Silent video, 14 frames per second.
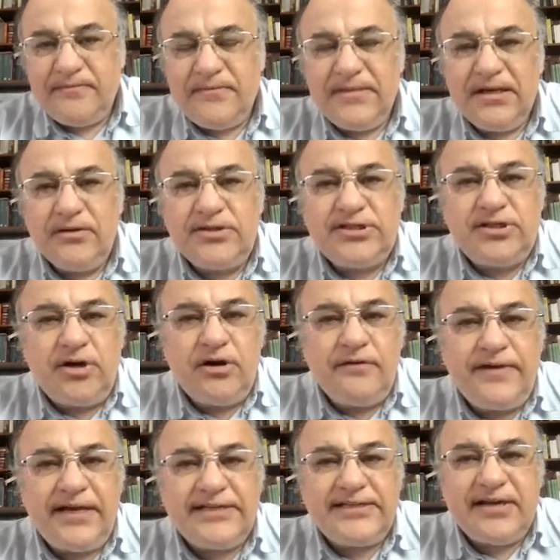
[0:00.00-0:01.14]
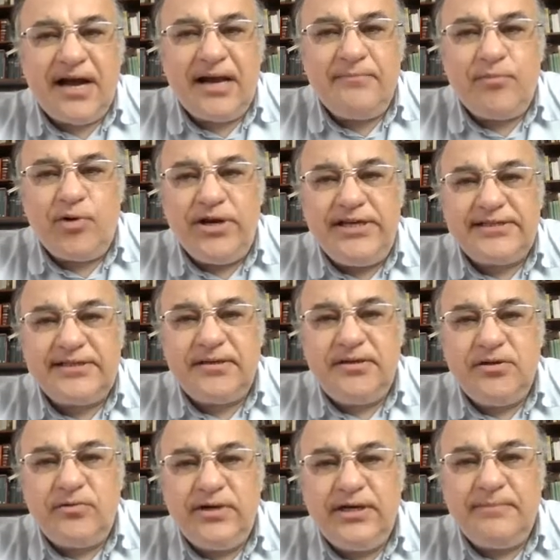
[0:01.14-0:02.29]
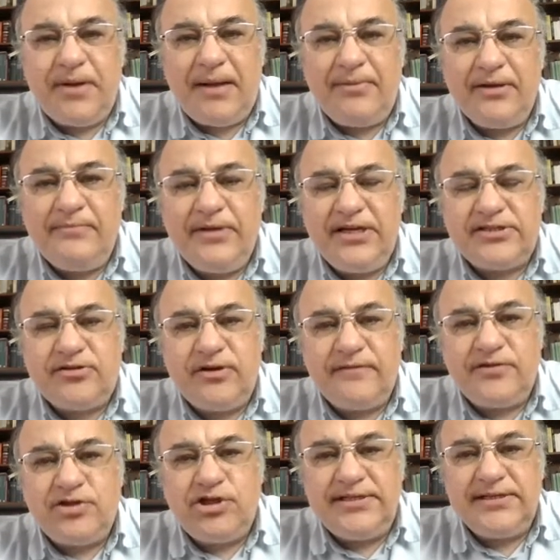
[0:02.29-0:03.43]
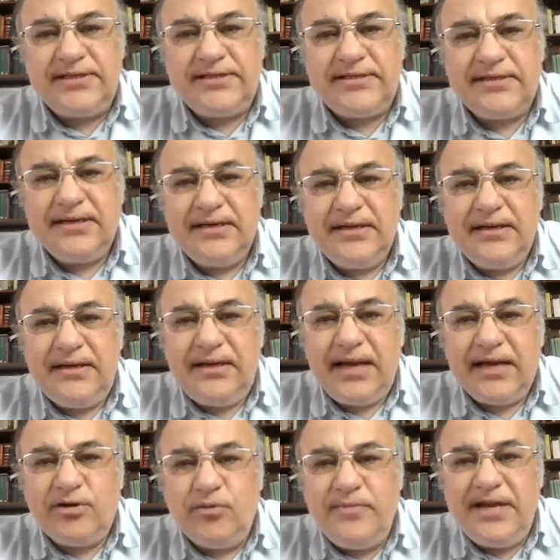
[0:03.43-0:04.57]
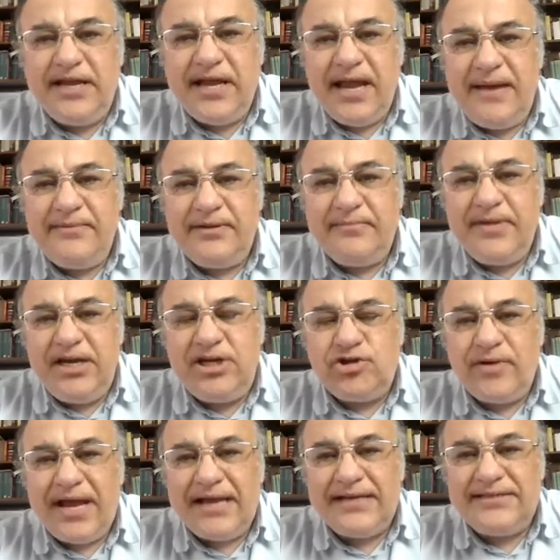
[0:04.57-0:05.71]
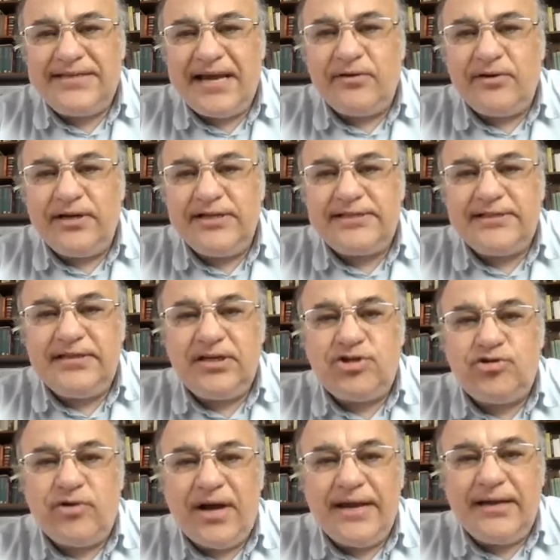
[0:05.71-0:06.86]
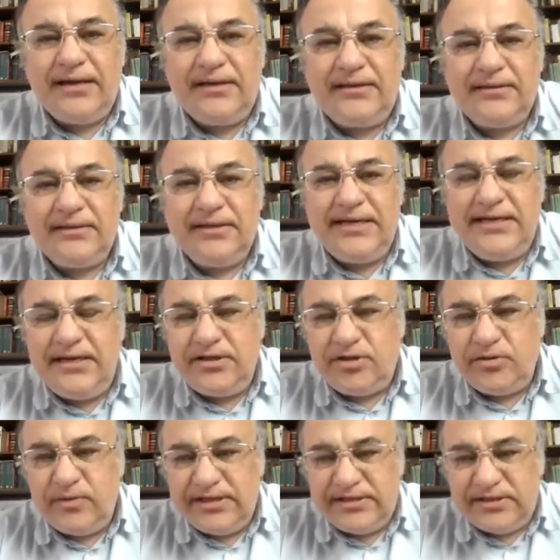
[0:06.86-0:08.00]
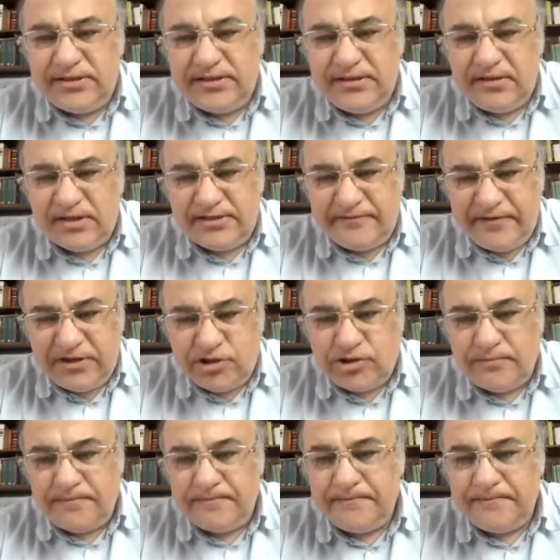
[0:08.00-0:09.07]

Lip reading: who served as a high priest during the public ministry of Jesus and who became the major antagonist in the trial leading to his crucifixion.